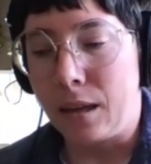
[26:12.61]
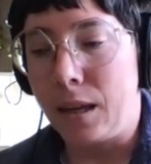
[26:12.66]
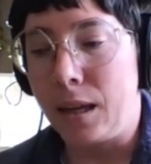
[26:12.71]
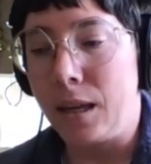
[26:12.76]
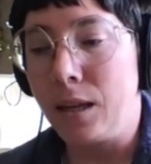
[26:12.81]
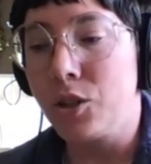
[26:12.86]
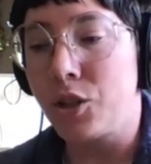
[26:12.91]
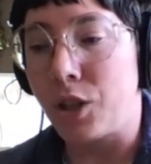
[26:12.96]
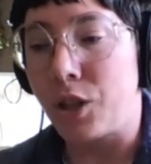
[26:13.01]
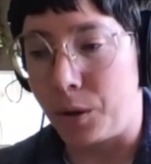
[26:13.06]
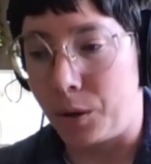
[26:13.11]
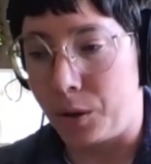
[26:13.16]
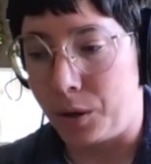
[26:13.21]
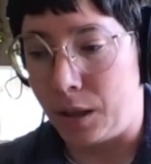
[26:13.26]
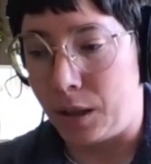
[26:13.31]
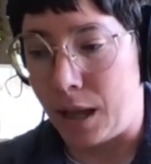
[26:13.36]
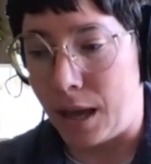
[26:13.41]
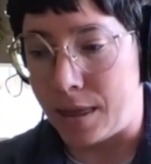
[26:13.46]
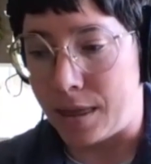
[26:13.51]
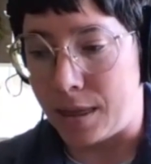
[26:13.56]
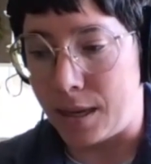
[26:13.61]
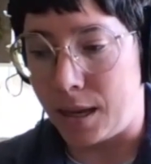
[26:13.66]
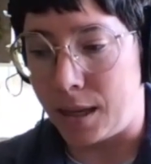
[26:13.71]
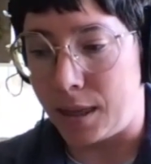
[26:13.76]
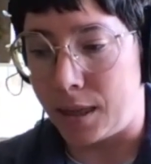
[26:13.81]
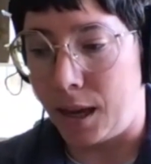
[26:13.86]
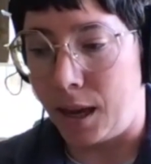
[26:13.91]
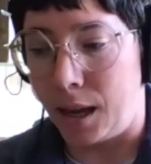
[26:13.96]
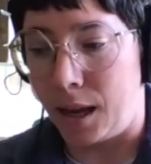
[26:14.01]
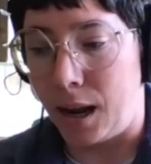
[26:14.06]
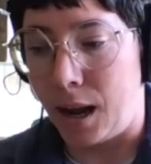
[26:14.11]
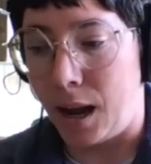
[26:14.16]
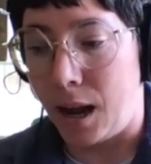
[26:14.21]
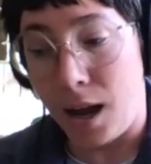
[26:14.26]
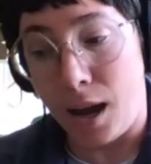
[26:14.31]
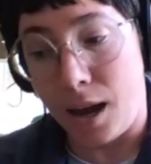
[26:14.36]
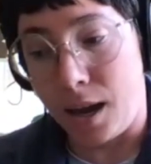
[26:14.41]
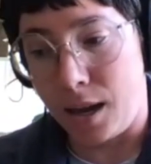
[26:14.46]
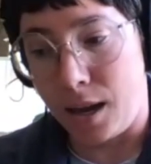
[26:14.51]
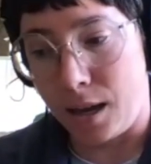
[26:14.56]
in general, I think that
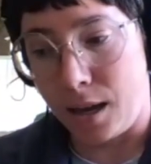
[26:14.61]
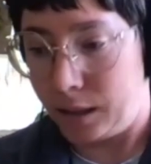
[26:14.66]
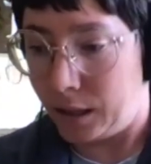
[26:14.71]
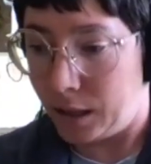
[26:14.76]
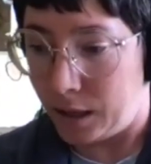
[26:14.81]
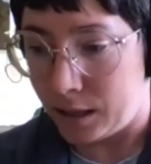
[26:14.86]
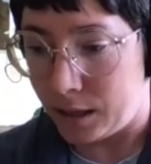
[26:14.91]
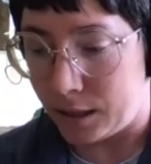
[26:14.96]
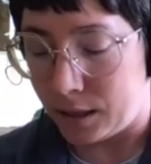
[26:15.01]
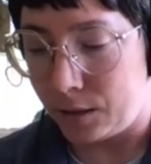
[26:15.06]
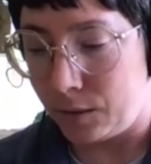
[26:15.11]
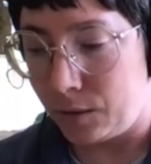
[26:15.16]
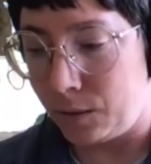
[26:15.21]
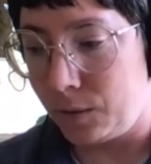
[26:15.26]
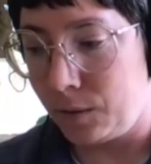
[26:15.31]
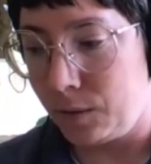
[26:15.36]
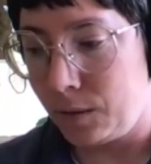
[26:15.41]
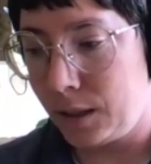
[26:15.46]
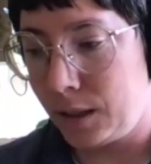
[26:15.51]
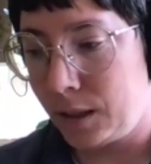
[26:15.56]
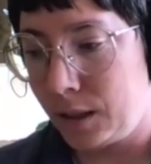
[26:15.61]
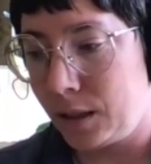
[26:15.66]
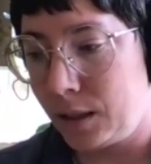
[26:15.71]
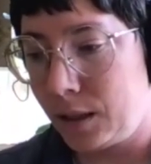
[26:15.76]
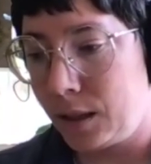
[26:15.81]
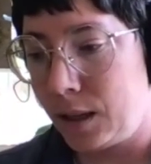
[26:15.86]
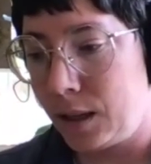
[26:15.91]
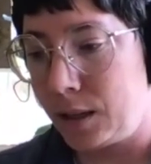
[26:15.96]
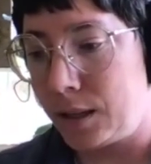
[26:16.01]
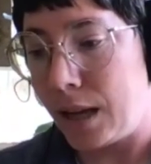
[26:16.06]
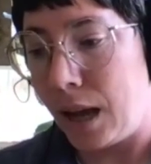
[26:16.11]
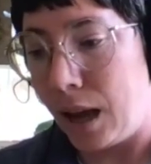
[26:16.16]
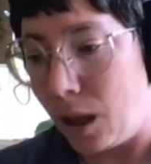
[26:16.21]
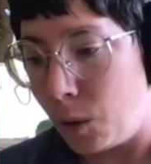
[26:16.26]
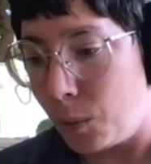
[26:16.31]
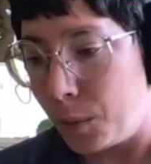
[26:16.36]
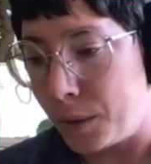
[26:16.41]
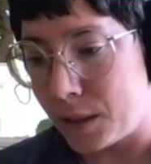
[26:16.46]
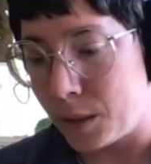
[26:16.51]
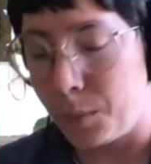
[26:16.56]
I at least can
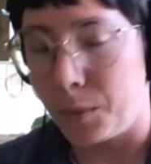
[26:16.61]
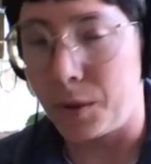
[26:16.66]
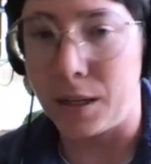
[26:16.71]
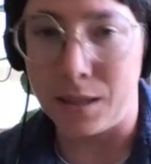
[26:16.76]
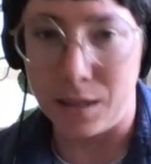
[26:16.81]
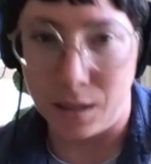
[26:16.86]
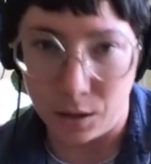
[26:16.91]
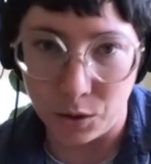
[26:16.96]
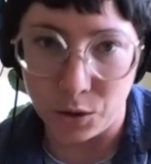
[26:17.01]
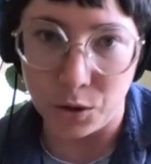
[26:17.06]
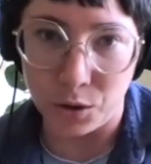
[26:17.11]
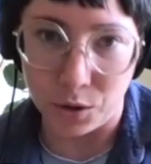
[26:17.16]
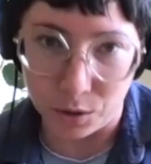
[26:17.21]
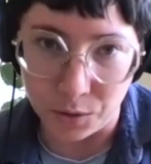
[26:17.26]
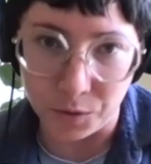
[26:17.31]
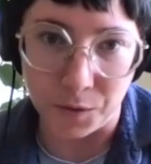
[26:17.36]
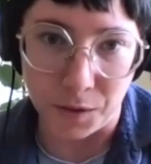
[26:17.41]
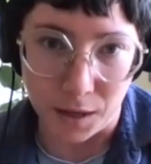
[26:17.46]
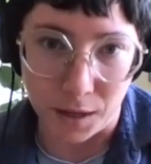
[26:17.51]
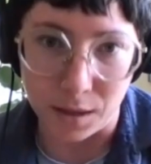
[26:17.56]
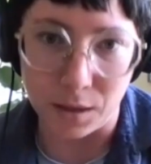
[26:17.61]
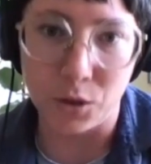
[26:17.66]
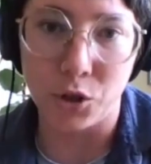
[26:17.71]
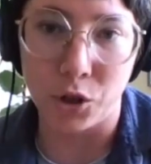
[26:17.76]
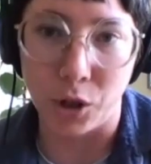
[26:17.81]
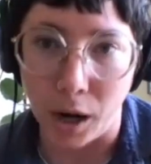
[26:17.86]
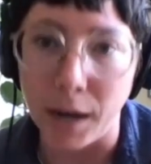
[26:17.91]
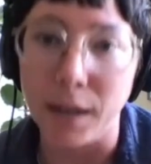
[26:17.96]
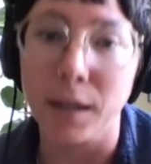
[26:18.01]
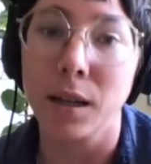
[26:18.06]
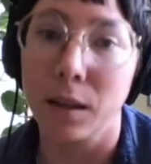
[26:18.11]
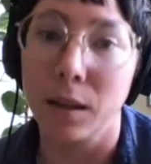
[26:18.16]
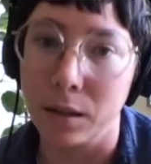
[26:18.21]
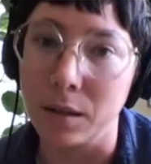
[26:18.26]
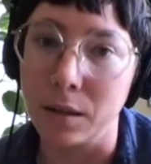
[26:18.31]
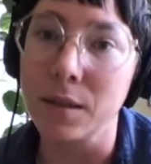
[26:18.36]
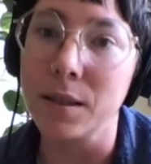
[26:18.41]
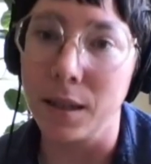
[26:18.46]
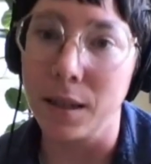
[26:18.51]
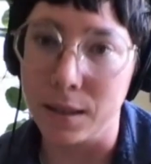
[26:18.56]
tell when someone is in good faith trying to
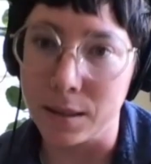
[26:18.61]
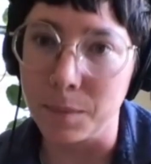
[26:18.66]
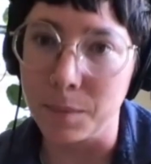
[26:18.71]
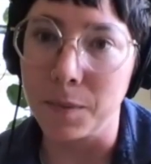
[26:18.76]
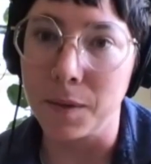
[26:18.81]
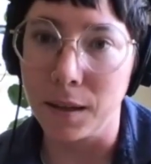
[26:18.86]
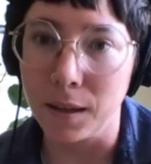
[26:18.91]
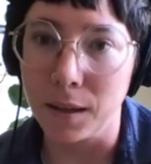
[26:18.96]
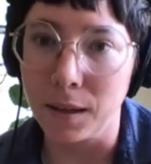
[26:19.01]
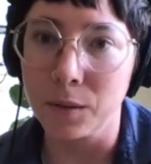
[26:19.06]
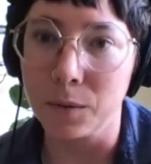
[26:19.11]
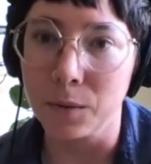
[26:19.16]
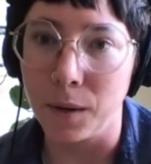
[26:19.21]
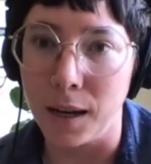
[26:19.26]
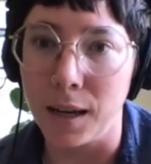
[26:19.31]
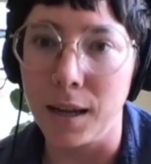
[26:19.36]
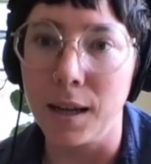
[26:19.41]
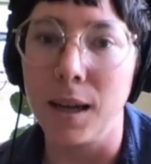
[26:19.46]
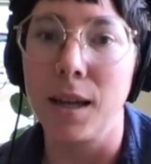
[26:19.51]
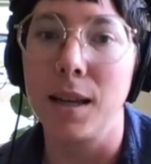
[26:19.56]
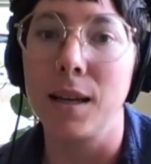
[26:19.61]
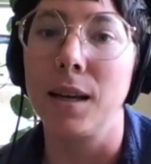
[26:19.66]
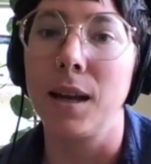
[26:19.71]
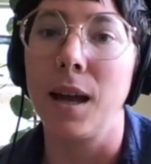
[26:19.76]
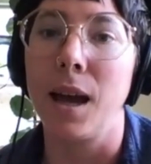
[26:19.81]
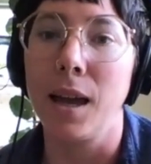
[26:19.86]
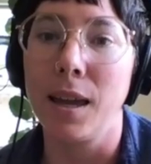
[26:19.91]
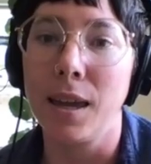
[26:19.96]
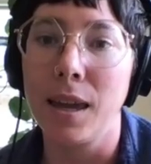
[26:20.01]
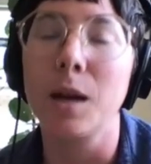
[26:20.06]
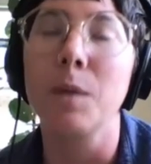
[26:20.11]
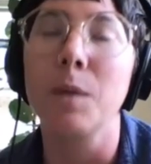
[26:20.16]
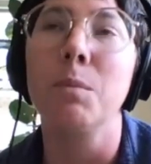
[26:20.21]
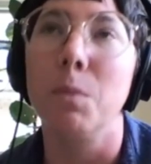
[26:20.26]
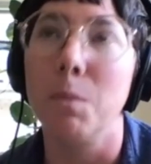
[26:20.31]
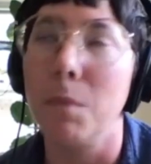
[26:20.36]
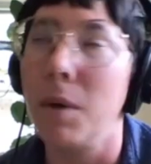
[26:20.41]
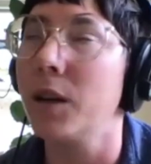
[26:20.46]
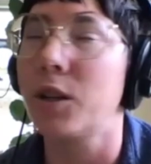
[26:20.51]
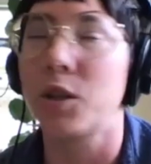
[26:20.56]
understand something, right? And I care
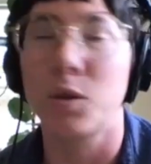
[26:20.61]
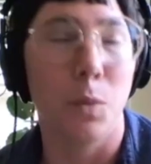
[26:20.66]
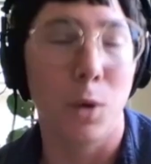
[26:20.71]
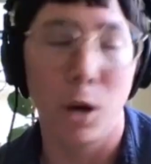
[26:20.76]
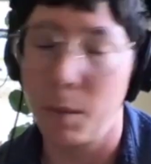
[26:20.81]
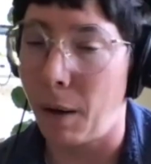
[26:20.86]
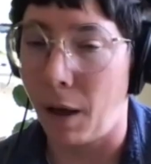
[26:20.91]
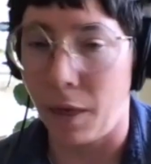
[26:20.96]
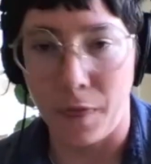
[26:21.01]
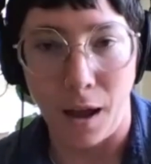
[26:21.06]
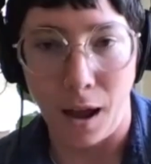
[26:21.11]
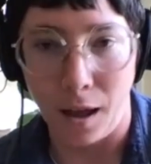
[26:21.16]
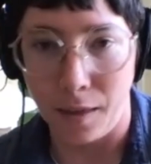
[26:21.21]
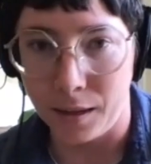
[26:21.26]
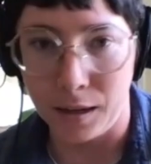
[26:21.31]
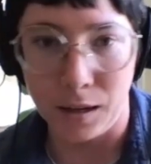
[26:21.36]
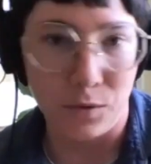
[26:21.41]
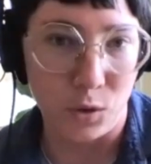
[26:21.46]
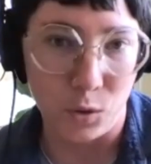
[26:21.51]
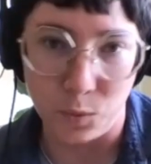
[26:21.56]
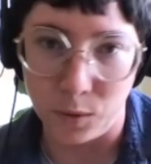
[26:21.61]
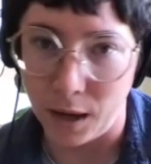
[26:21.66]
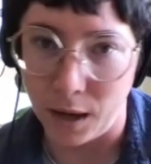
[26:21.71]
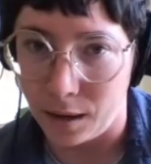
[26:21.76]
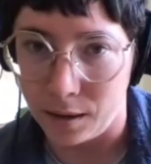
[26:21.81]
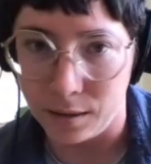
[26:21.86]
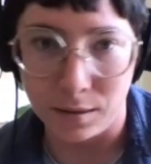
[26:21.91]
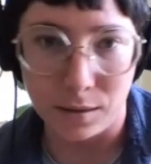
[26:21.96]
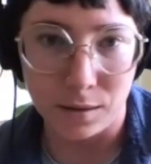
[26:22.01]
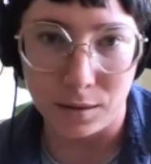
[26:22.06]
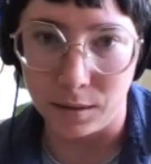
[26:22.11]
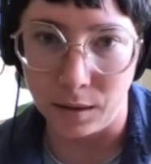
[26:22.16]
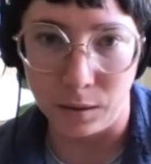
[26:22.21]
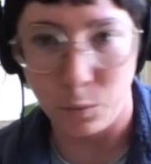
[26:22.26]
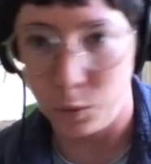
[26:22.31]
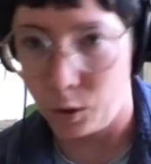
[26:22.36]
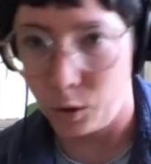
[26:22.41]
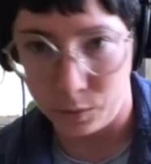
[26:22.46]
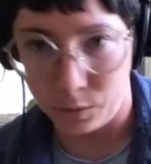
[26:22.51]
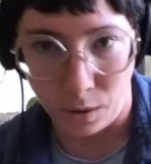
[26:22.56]
much more about that than if you get the
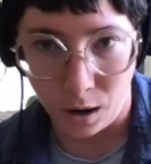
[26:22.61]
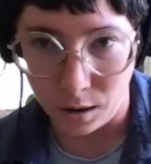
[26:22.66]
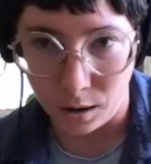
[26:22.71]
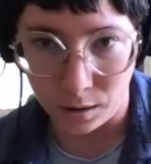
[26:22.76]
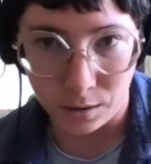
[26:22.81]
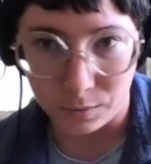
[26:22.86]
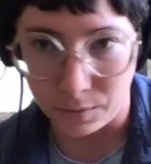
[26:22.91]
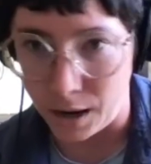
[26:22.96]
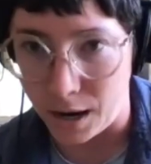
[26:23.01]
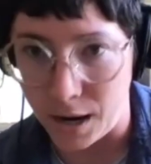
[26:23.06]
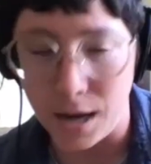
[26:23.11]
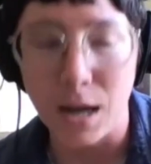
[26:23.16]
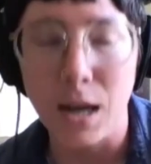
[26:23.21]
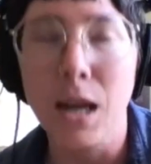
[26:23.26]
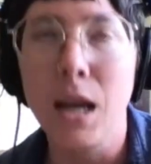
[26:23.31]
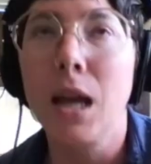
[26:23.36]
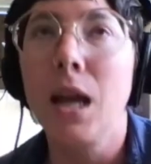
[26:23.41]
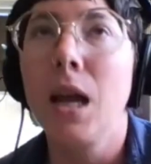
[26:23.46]
word wrong, right?